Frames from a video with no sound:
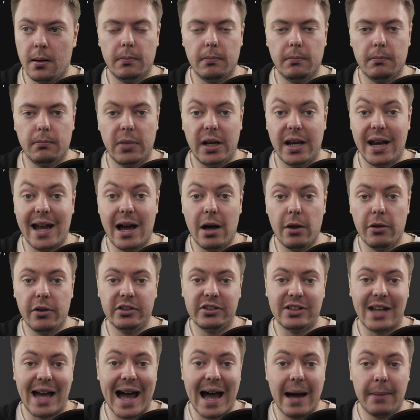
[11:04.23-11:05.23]
But now this
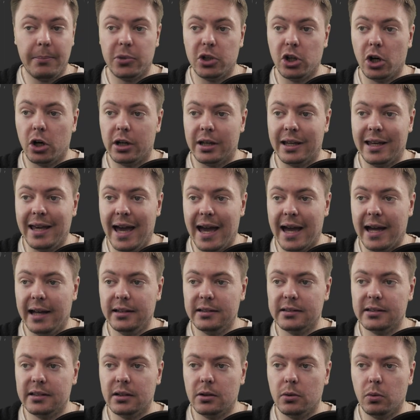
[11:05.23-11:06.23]

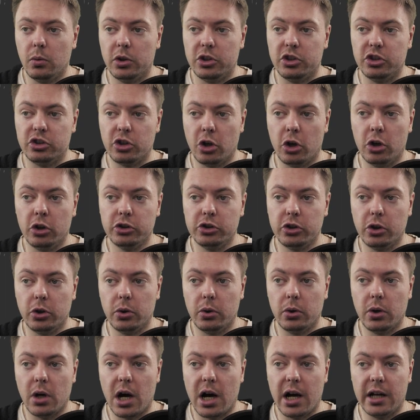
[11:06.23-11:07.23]
app.get, which is
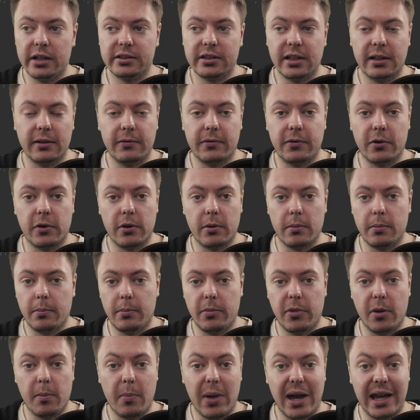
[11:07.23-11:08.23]
also asking for the,
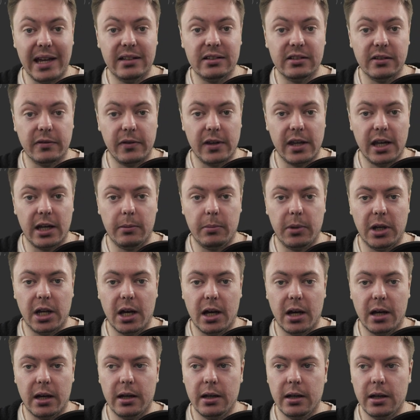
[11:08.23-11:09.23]
the base of the
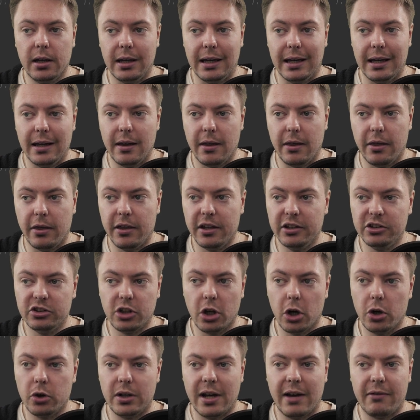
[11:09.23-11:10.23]
API, this
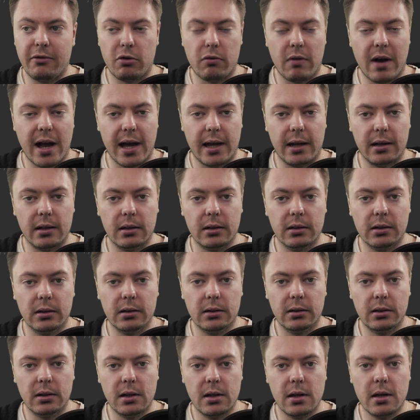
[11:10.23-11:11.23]
code never ran.
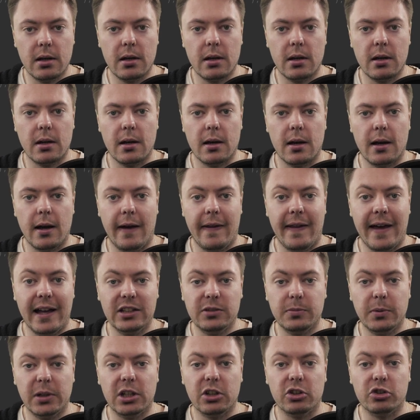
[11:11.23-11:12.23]
And that's
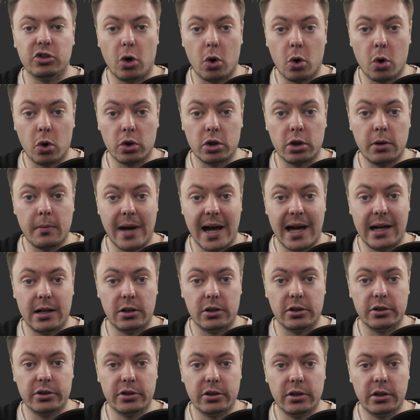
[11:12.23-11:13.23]
because order
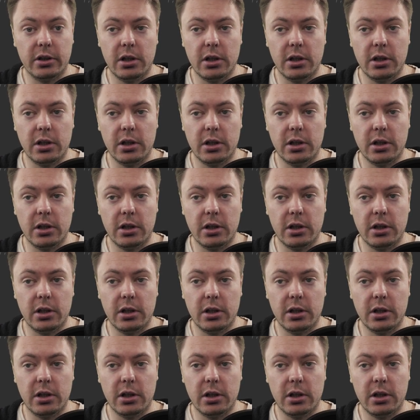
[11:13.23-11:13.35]
matters.